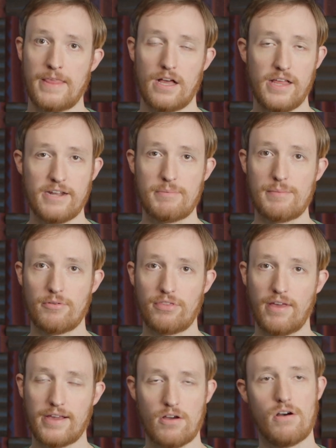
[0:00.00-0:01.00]
A lot of people
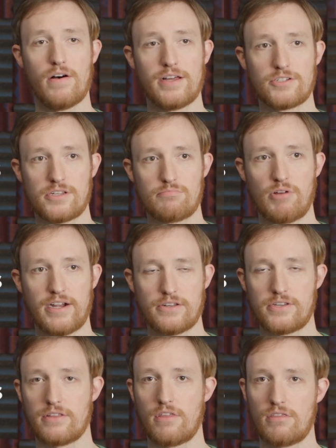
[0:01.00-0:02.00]
think, oh, I'll just
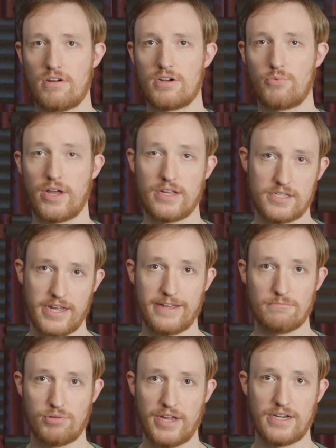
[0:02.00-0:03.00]
practice it the 3rd way, say it
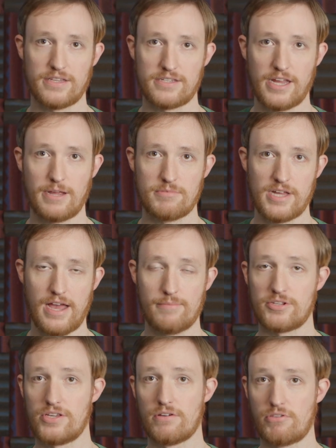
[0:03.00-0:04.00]
and play it at the same time
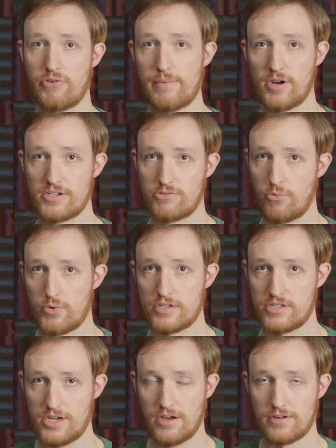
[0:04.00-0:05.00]
and kill 3 birds with 1
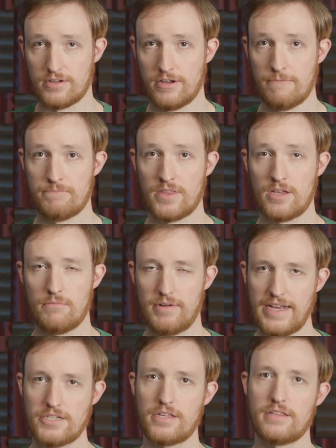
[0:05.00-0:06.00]
stone.
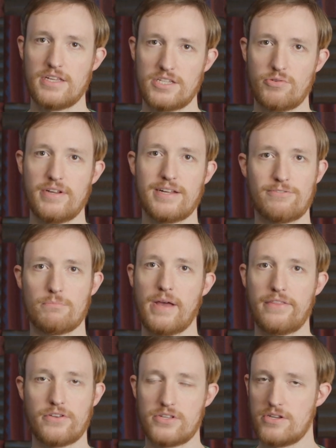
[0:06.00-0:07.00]
But actually, these 3 different
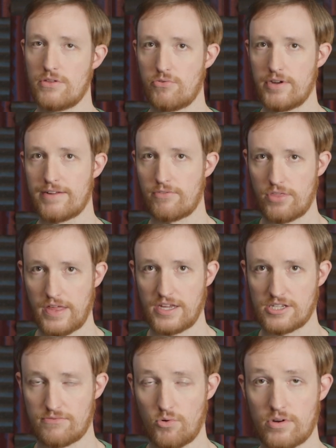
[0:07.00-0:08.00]
methods do 3 different
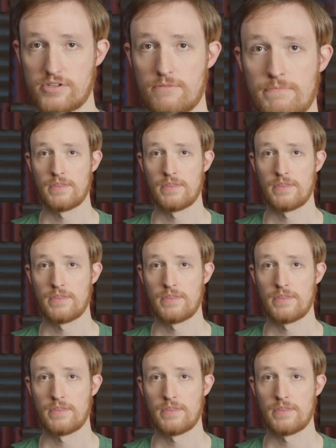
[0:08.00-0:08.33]
things for us.